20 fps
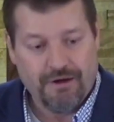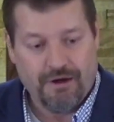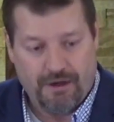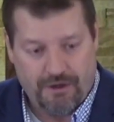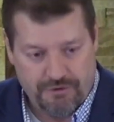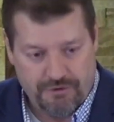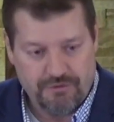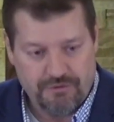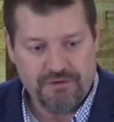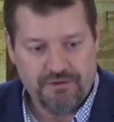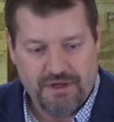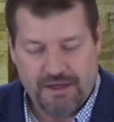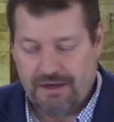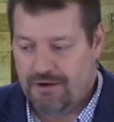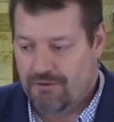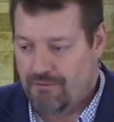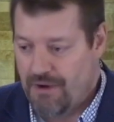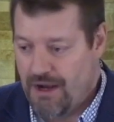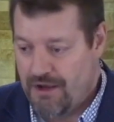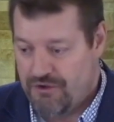you need
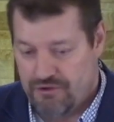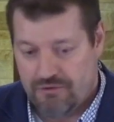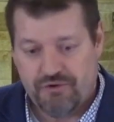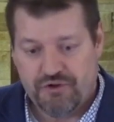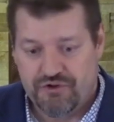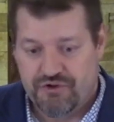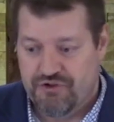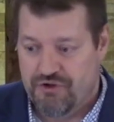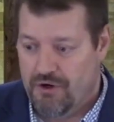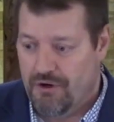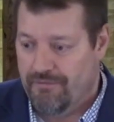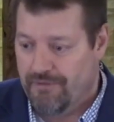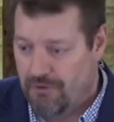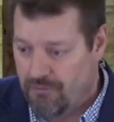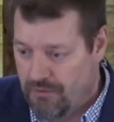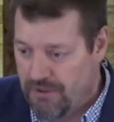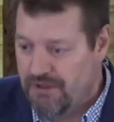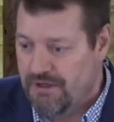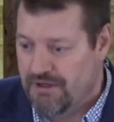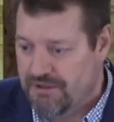a, you deserve it.
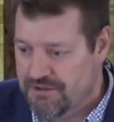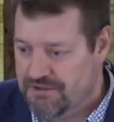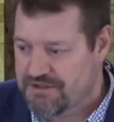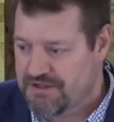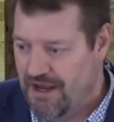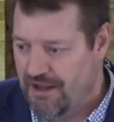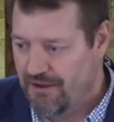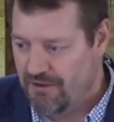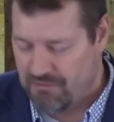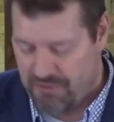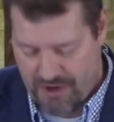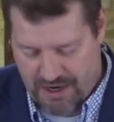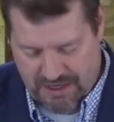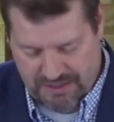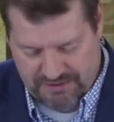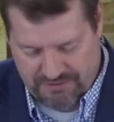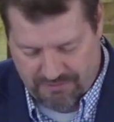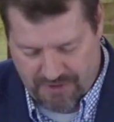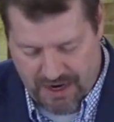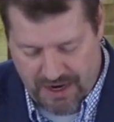We need to
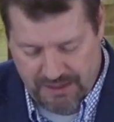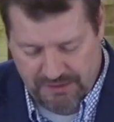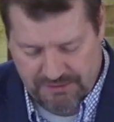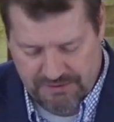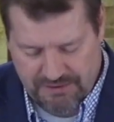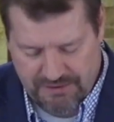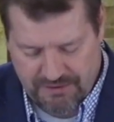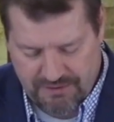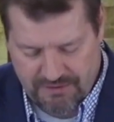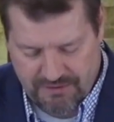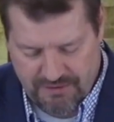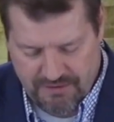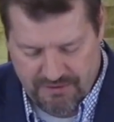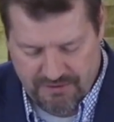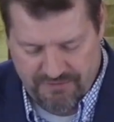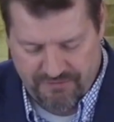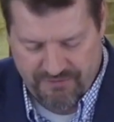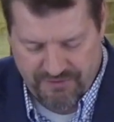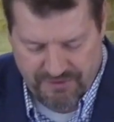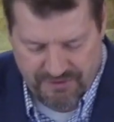celebrate, right?
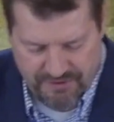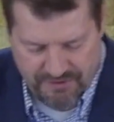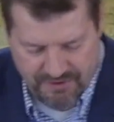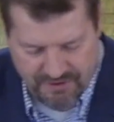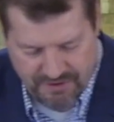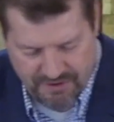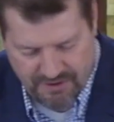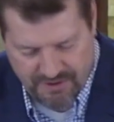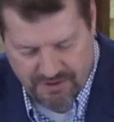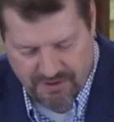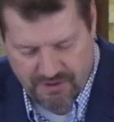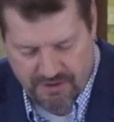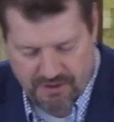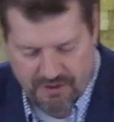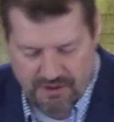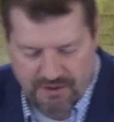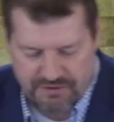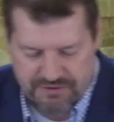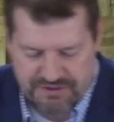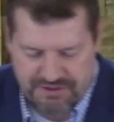Yeah.
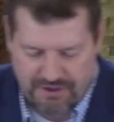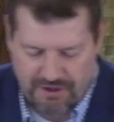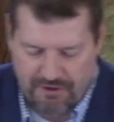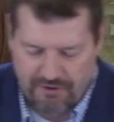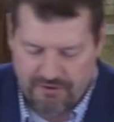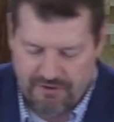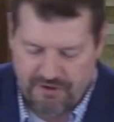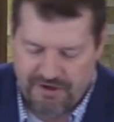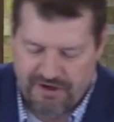So